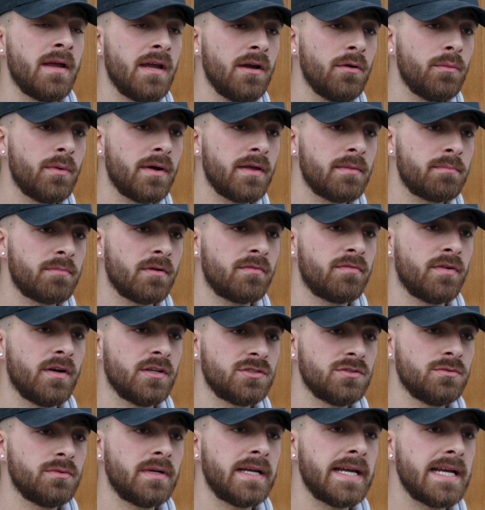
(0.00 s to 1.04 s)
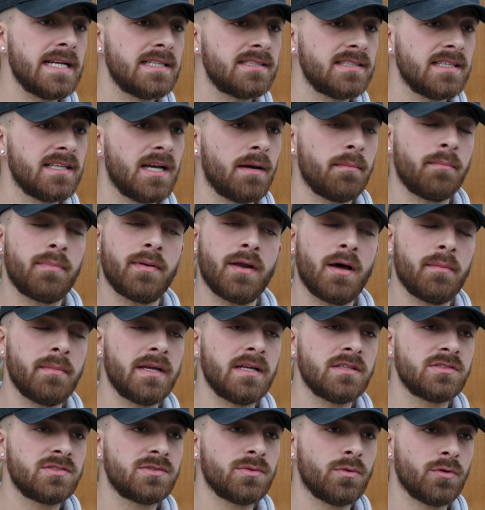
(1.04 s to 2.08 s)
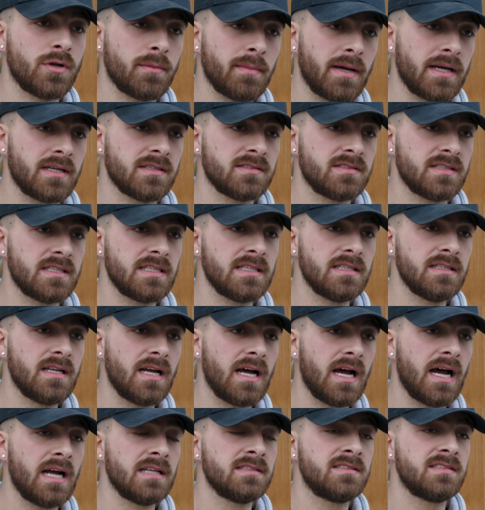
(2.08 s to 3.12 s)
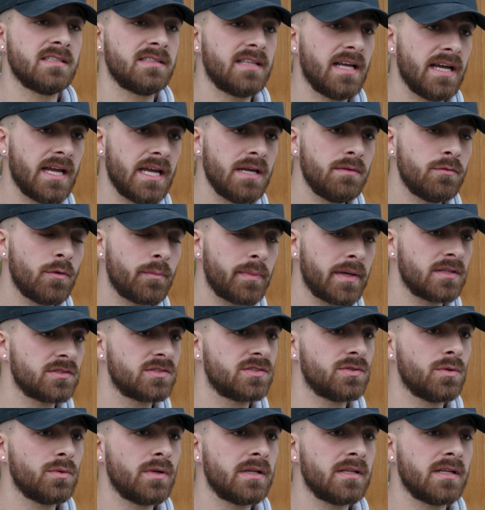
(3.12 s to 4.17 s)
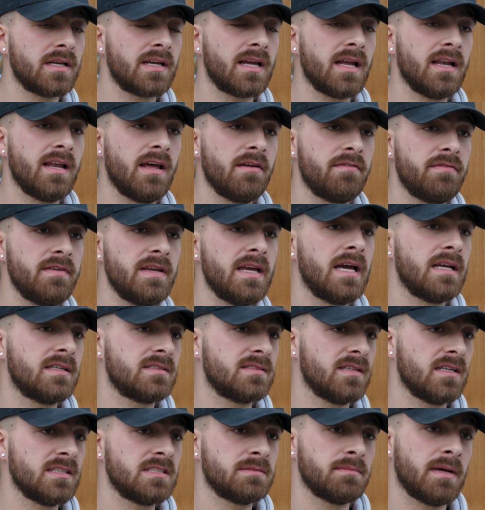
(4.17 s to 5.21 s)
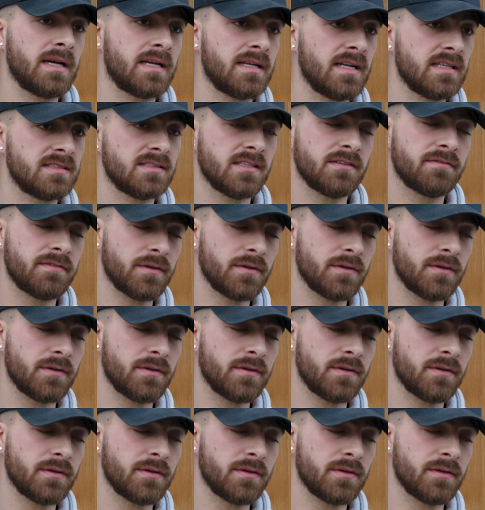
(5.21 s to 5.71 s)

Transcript: here with Professional Heating and Plumbing Installer Magazine, and today we'll be installing the Caleffi XS magnetic